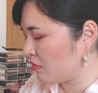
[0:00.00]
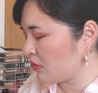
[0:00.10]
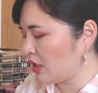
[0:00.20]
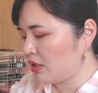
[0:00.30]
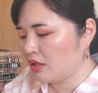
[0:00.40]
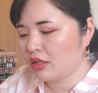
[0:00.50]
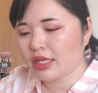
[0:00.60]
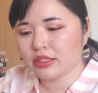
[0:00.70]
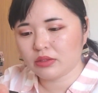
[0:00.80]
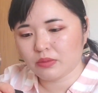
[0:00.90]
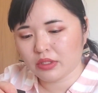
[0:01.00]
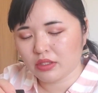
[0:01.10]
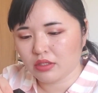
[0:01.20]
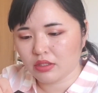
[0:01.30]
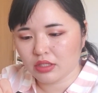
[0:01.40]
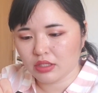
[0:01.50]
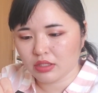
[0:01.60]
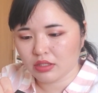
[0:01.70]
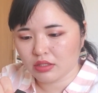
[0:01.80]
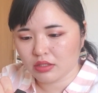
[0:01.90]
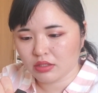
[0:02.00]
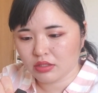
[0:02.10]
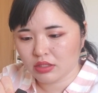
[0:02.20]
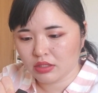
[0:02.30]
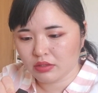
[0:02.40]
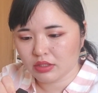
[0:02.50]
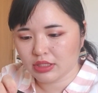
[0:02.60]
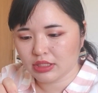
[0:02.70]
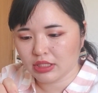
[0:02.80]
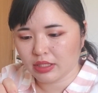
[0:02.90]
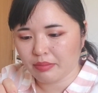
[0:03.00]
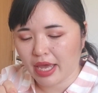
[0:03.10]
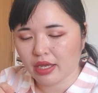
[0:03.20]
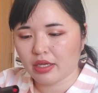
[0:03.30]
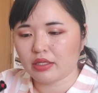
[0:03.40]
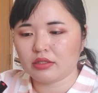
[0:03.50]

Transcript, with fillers: And the last one is Slingback,